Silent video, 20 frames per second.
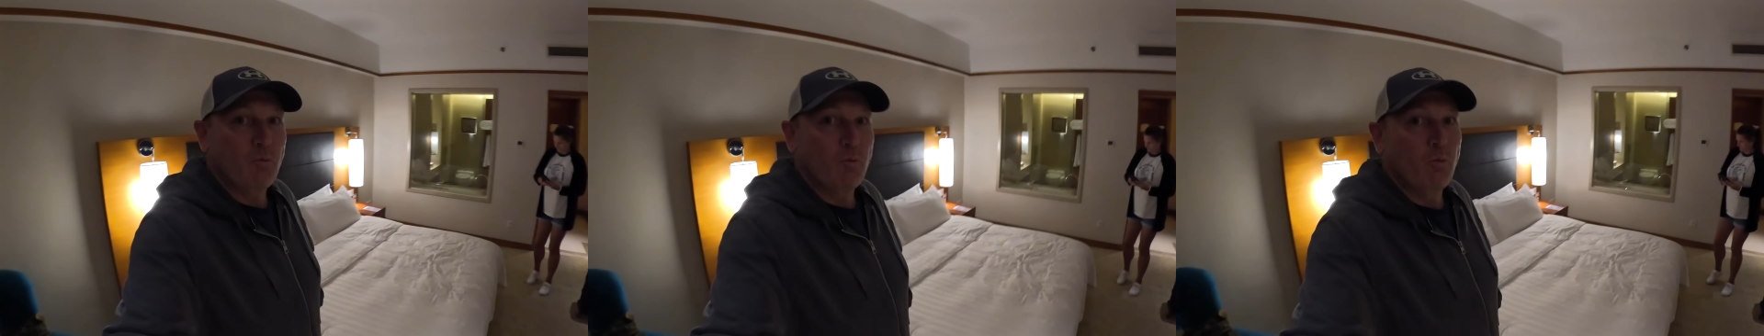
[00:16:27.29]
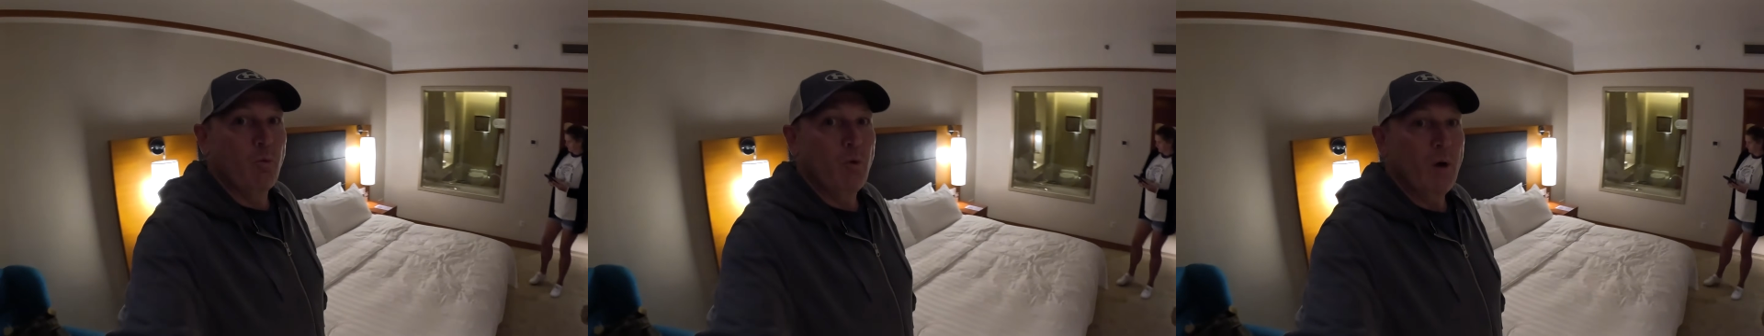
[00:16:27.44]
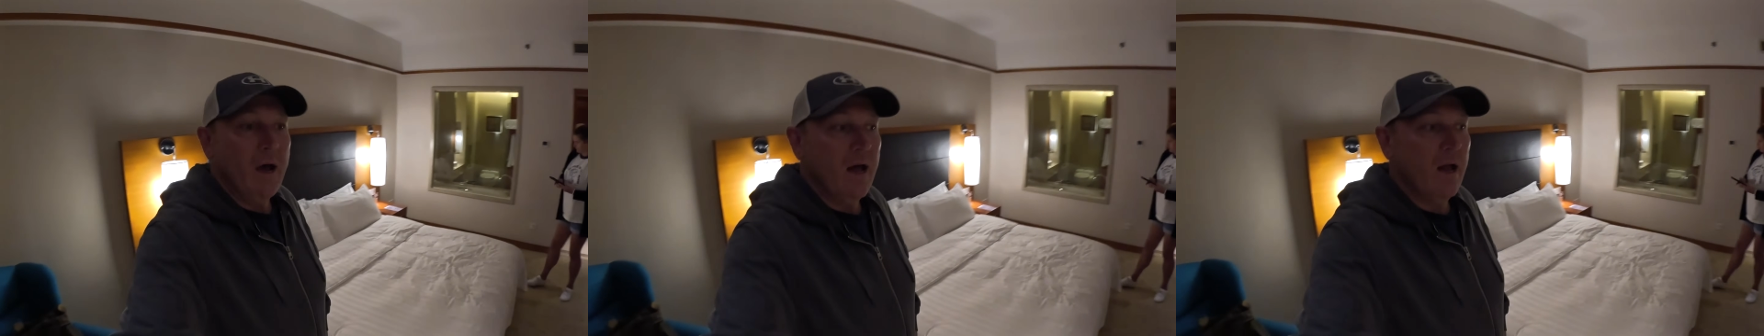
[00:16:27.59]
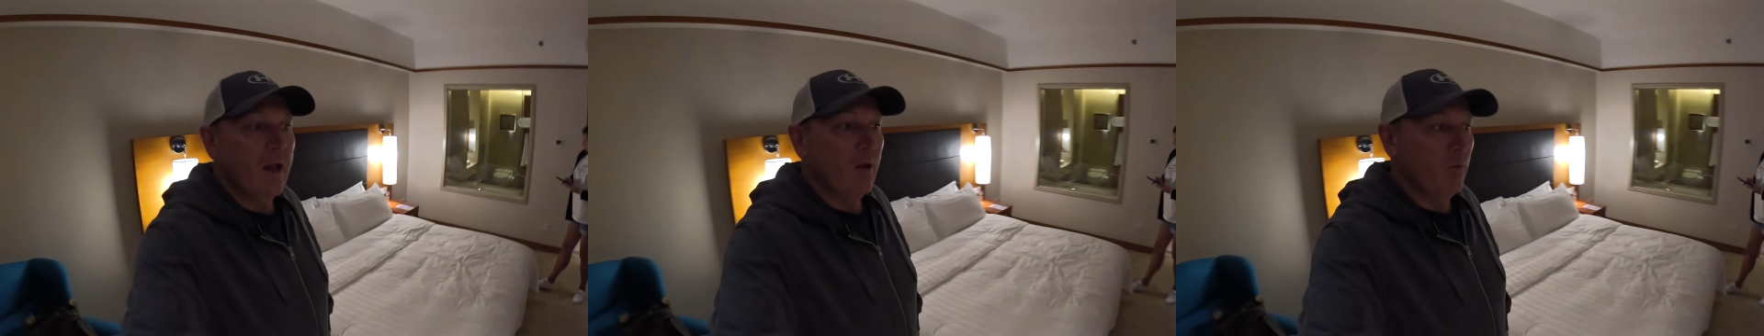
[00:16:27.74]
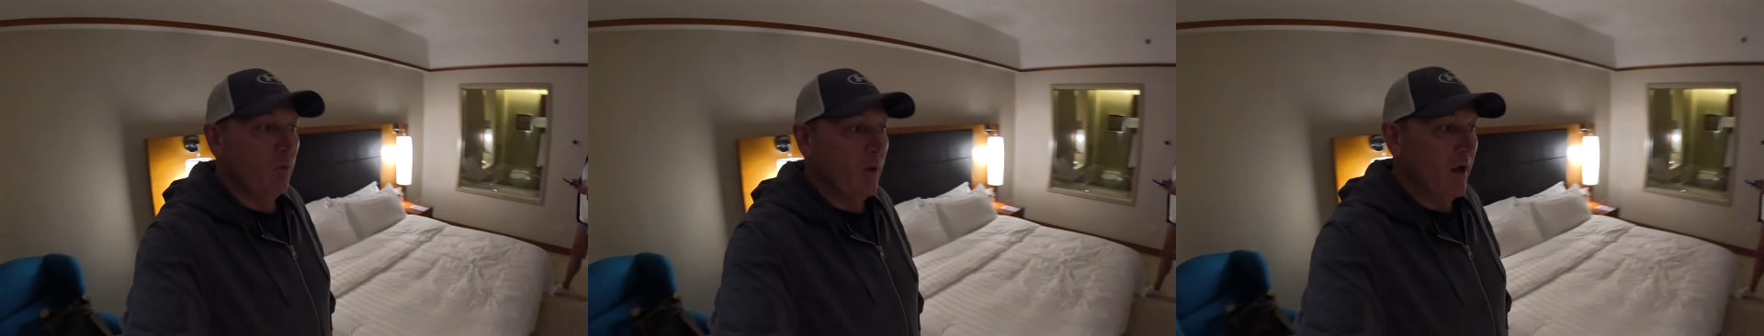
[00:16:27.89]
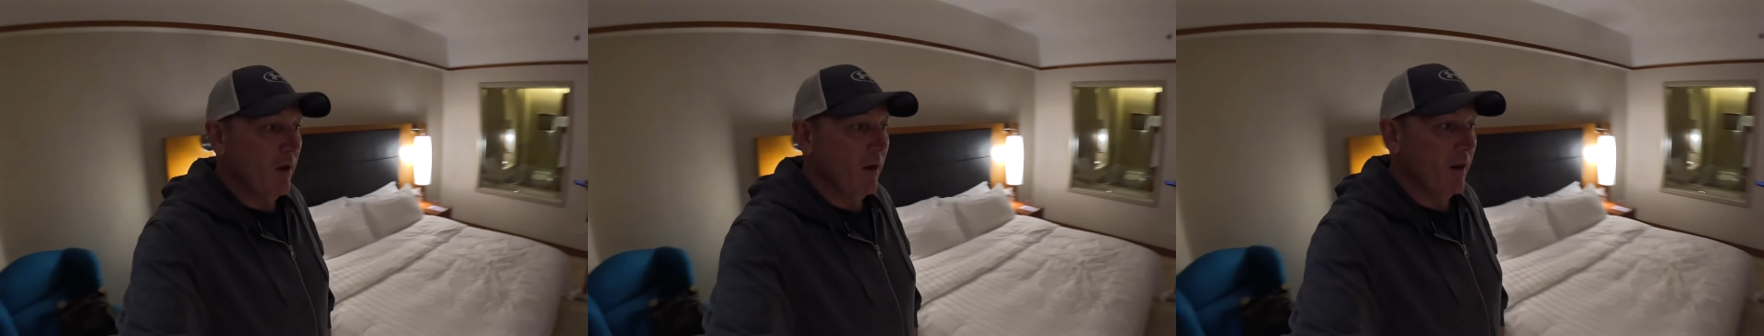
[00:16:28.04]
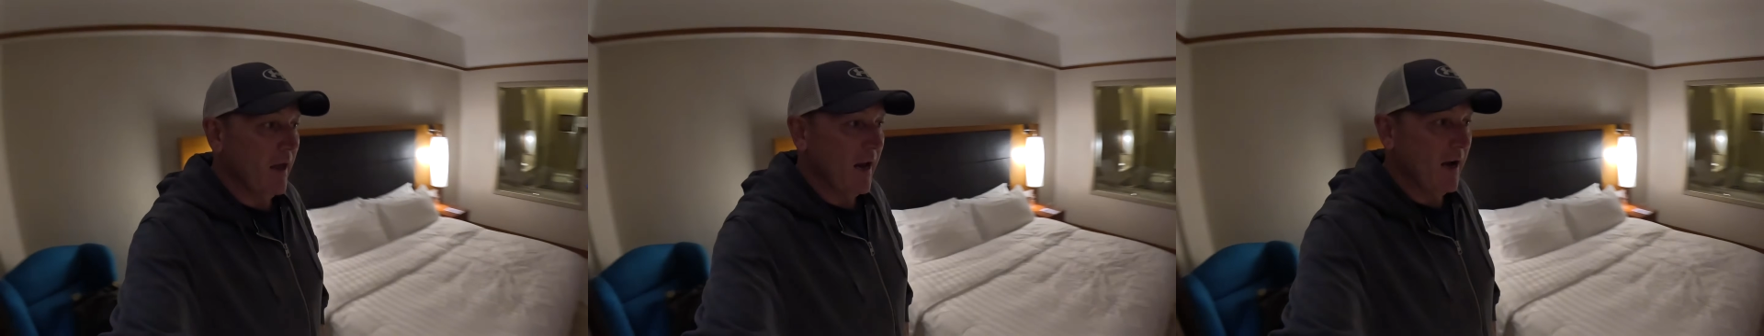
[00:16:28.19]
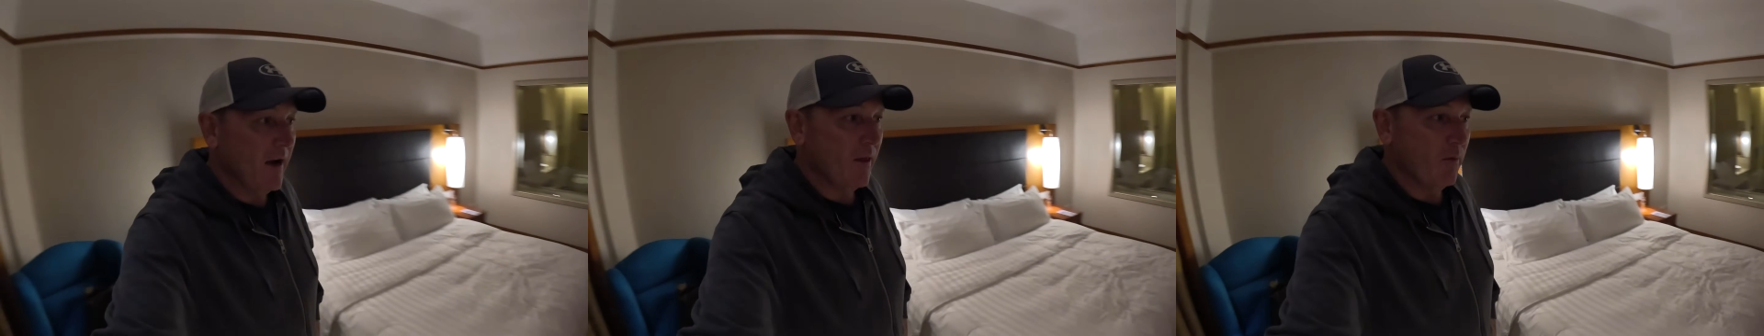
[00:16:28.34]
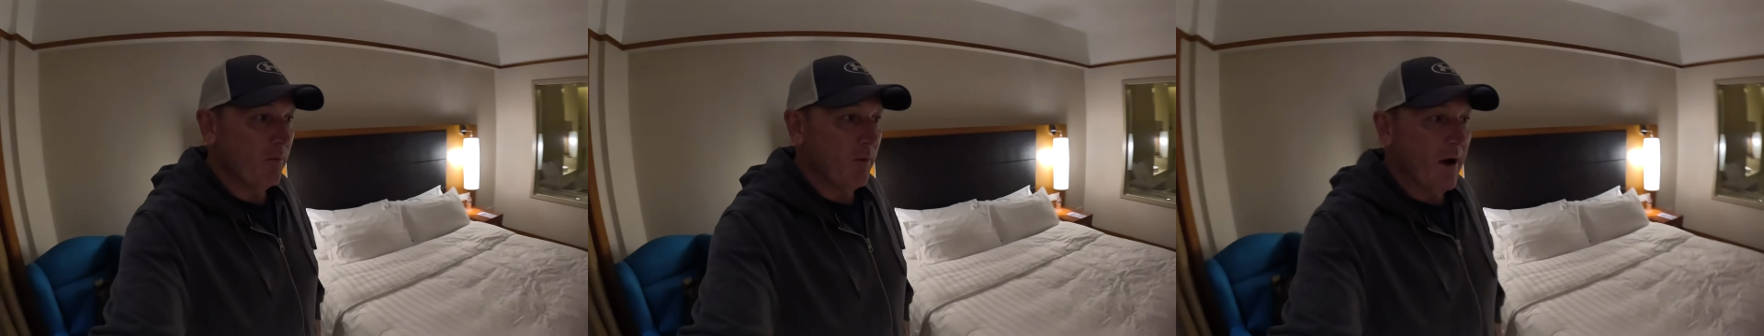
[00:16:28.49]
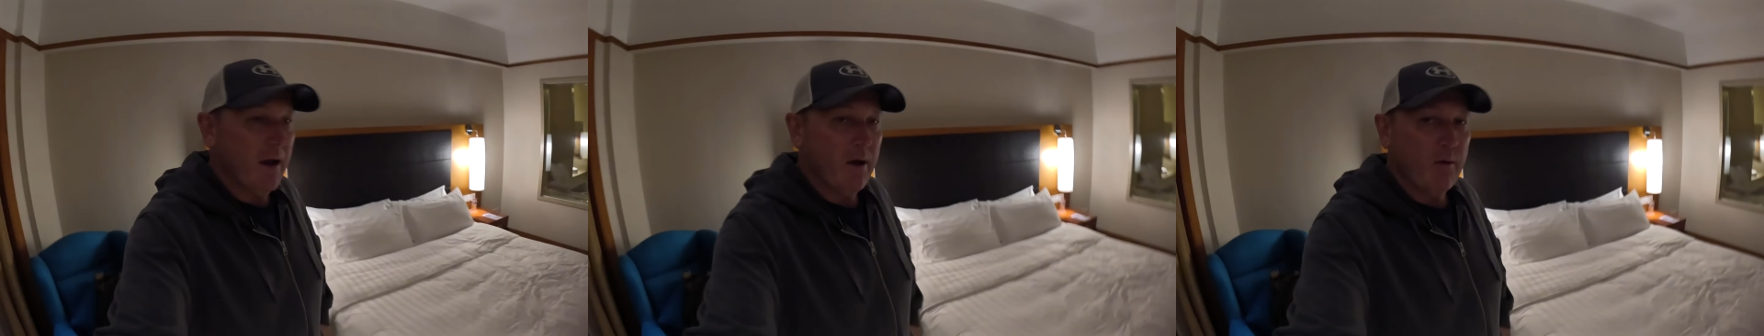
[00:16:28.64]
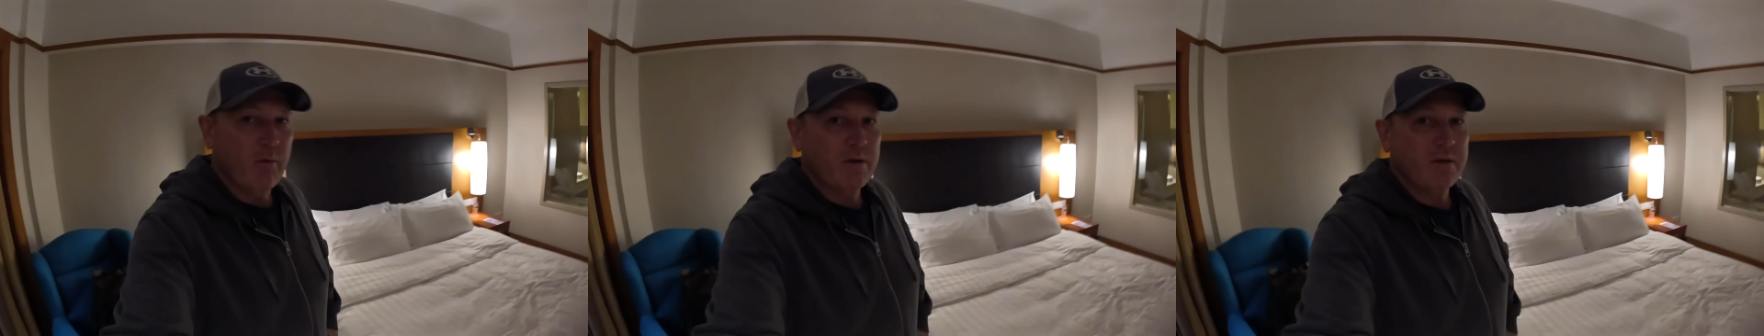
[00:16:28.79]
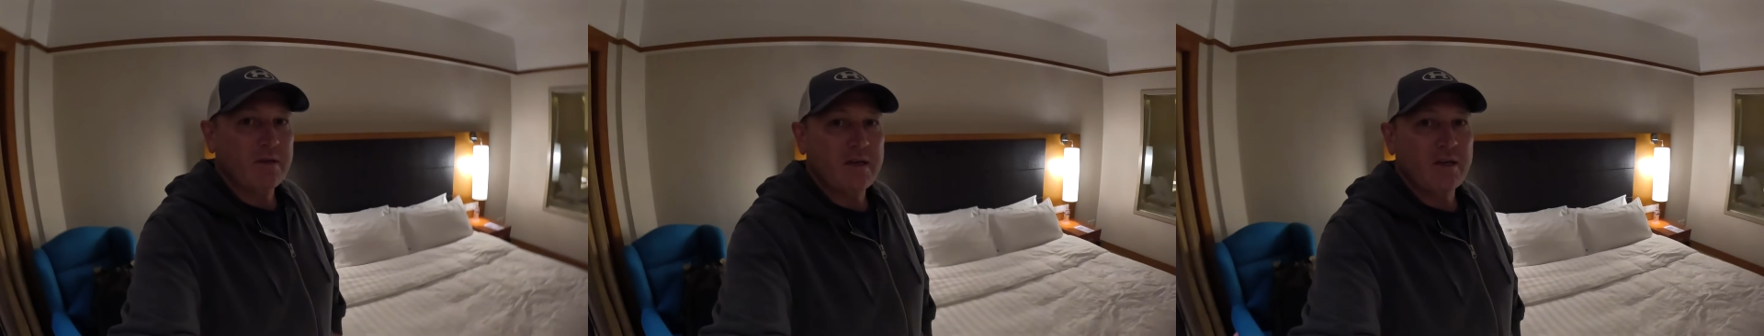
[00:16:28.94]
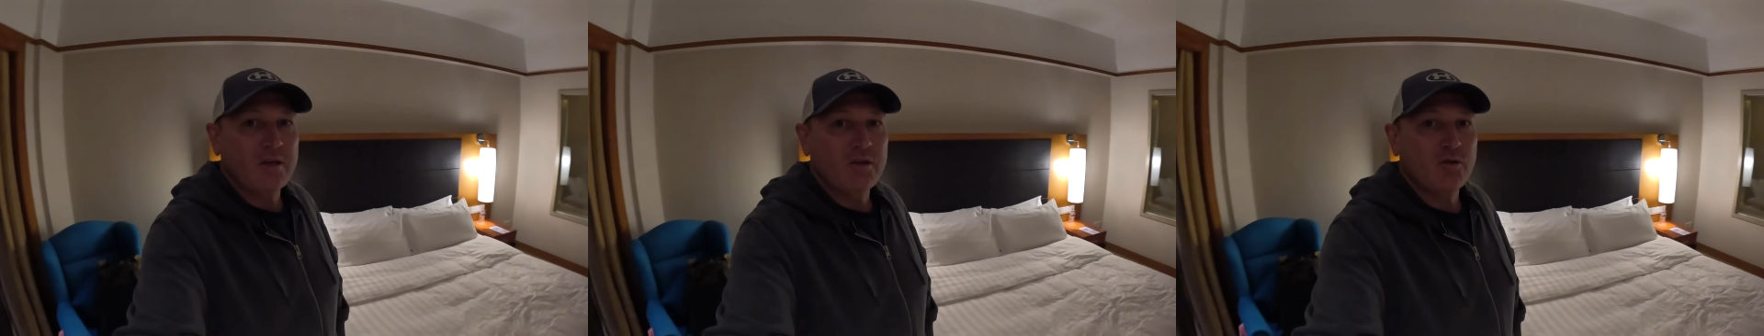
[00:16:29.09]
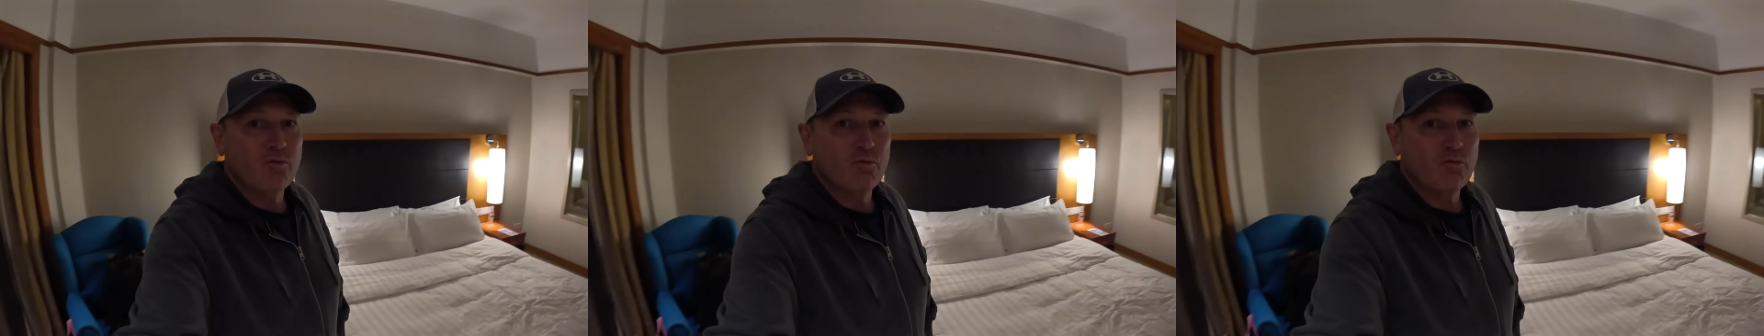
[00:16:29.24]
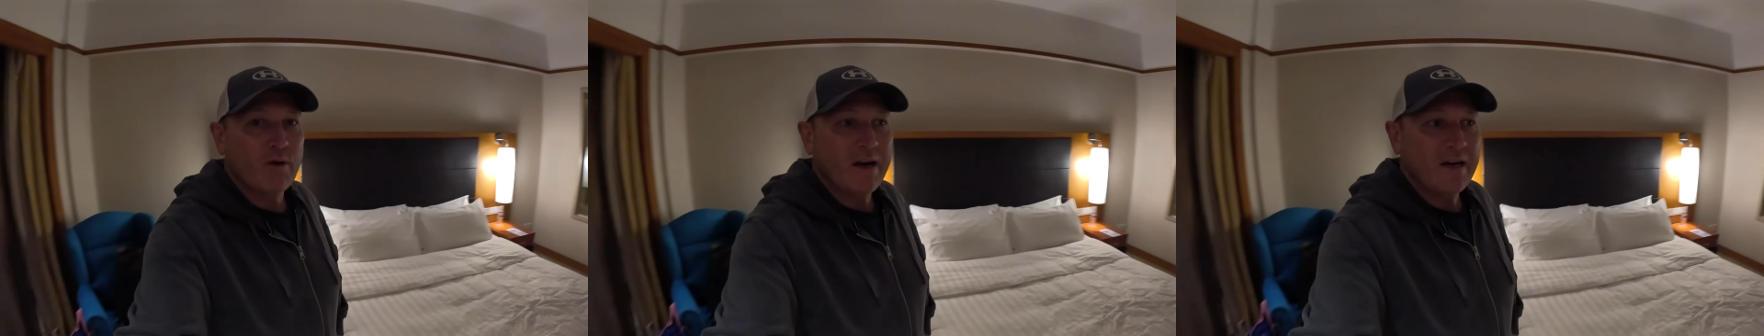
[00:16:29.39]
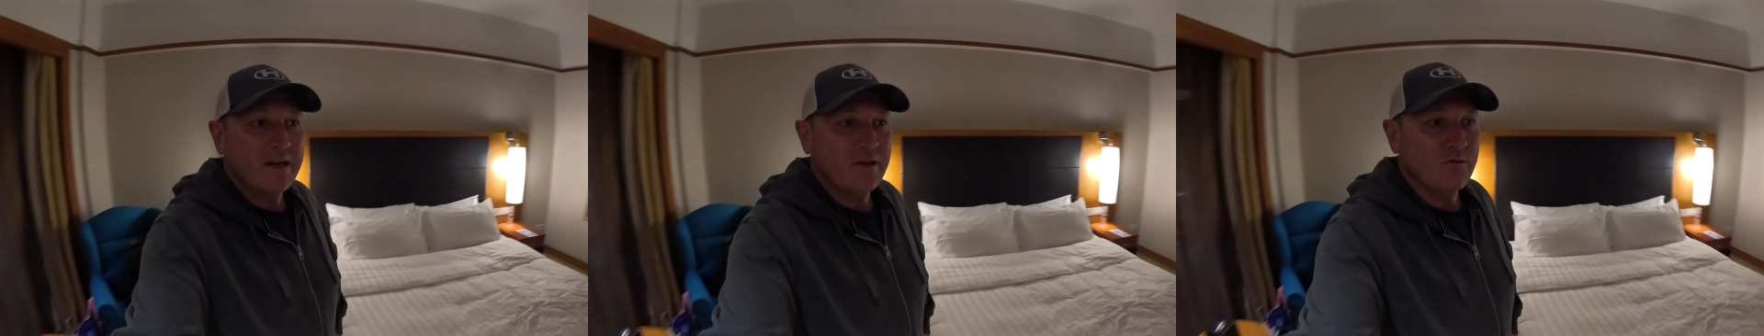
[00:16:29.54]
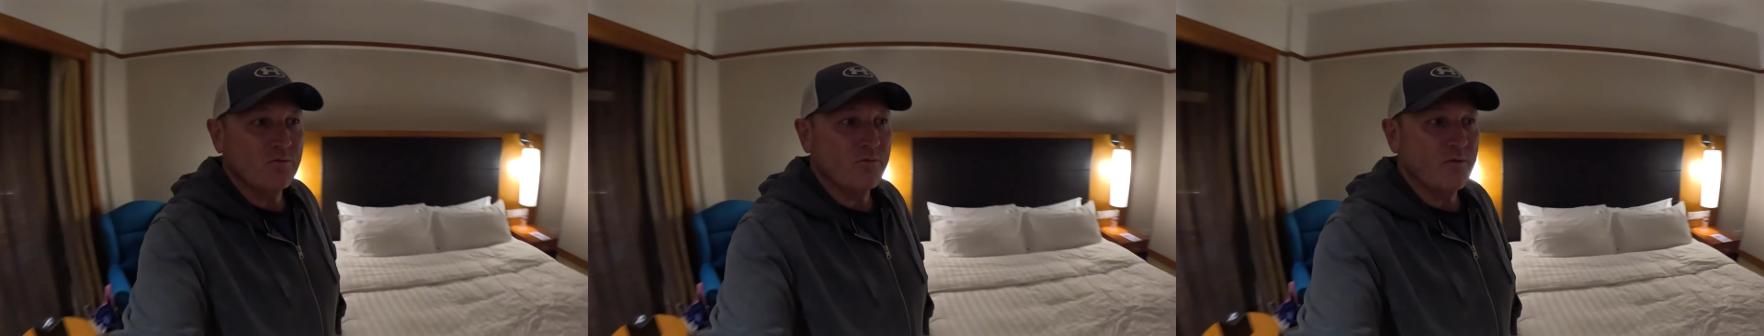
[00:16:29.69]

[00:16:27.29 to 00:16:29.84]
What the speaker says: well out of the way. It wasn't a direct